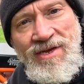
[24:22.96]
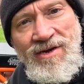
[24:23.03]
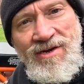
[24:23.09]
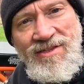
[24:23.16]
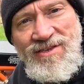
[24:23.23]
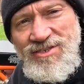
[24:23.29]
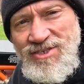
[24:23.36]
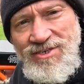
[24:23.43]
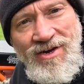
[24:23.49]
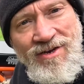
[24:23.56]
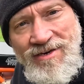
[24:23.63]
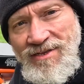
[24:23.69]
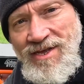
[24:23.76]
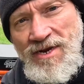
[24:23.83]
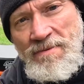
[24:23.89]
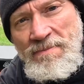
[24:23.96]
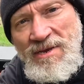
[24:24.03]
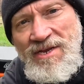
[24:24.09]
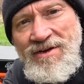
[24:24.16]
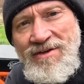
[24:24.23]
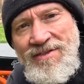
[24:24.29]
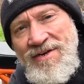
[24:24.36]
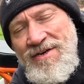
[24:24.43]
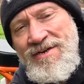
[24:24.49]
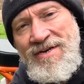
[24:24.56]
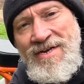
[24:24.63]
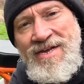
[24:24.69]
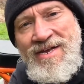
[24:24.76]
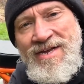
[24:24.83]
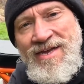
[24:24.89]
on. There's not a lot of meat on there,
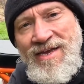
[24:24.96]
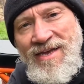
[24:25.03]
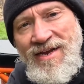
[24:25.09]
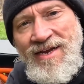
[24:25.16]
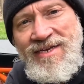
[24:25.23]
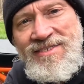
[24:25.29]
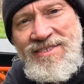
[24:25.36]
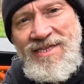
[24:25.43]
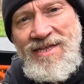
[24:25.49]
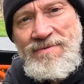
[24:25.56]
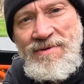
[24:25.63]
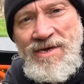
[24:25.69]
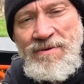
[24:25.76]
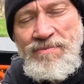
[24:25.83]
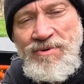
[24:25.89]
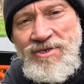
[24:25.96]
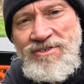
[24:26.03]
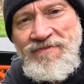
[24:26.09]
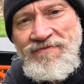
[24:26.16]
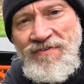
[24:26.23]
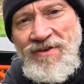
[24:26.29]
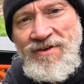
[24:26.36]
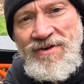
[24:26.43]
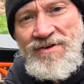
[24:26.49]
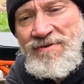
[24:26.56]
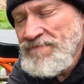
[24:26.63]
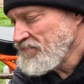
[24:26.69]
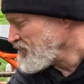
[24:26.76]
and I can see that being a point of failure.